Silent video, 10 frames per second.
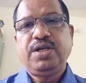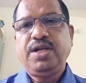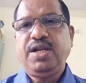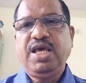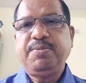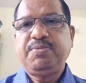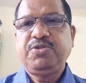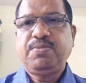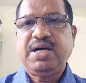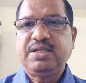Name of
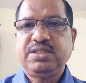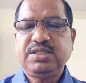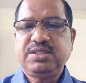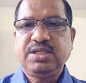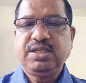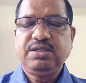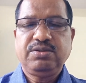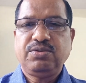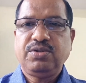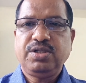the Bharat is there,
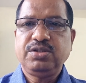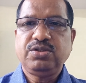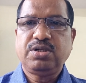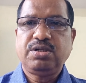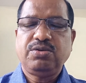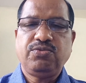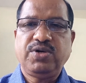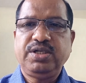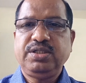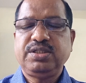it is the
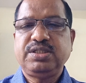one.